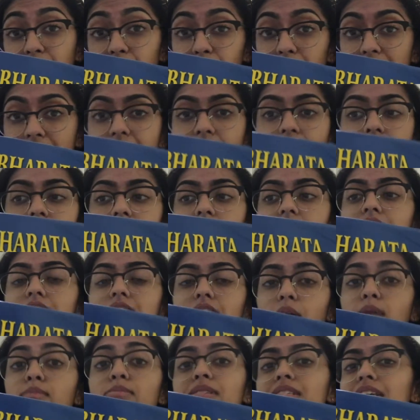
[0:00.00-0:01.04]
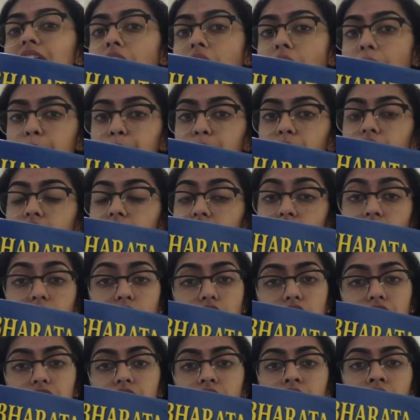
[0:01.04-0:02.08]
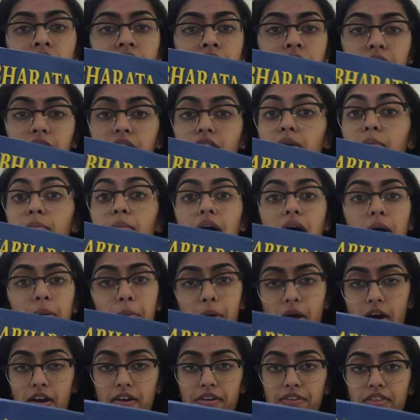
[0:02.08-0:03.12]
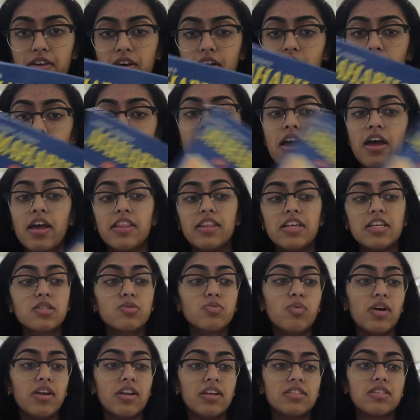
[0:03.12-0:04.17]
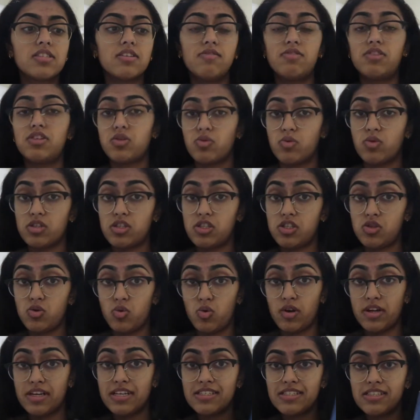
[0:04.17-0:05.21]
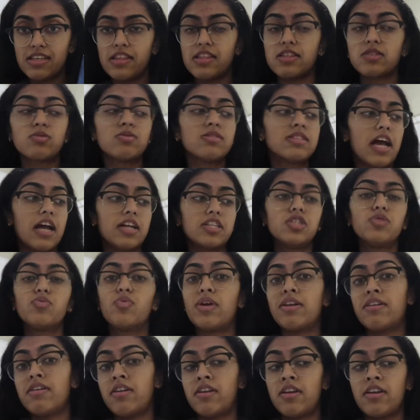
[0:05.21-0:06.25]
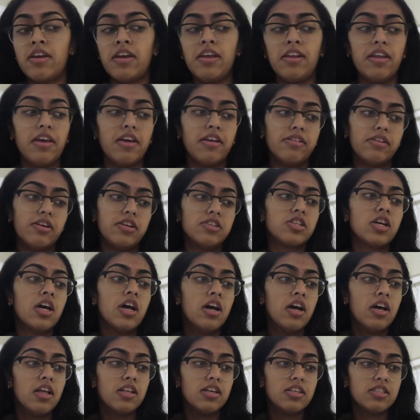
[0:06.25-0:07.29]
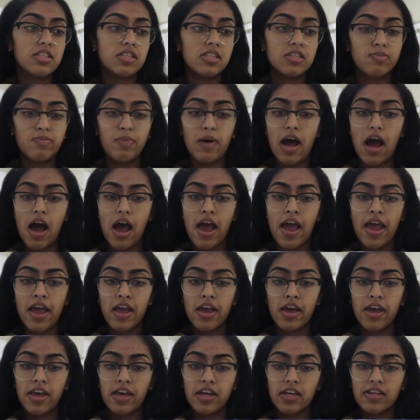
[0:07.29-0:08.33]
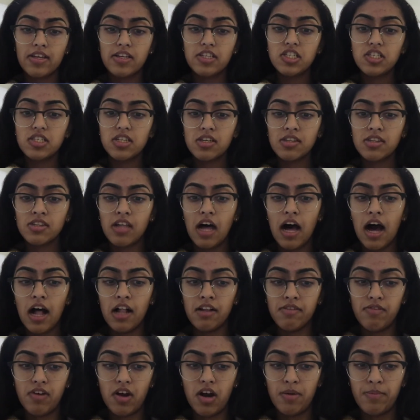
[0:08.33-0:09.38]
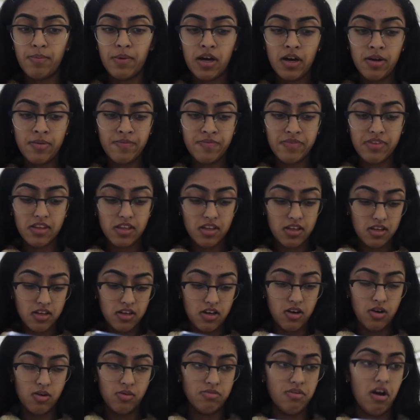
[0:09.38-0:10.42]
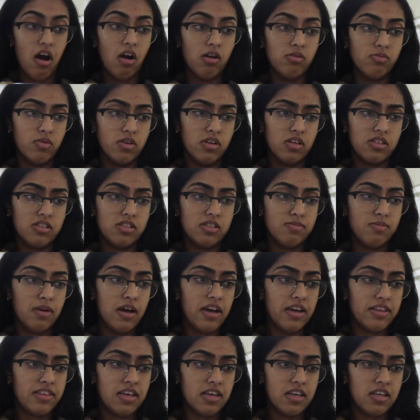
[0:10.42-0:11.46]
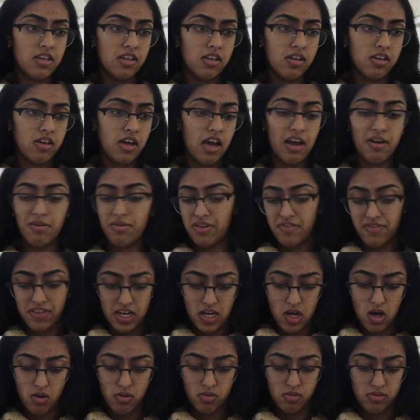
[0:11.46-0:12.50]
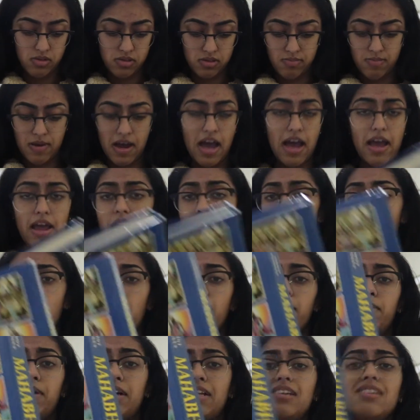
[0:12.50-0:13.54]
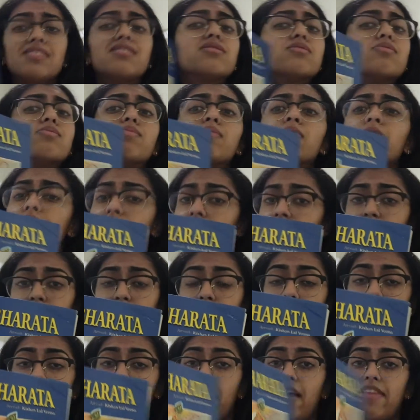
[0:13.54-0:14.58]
read some type of version of the Mahabharata. This one is of short stories, and this one's actually written in English. This is by Kishan Lal Verma. Oh, the artwork is by, I don't even know who it's by, but it's a really good book.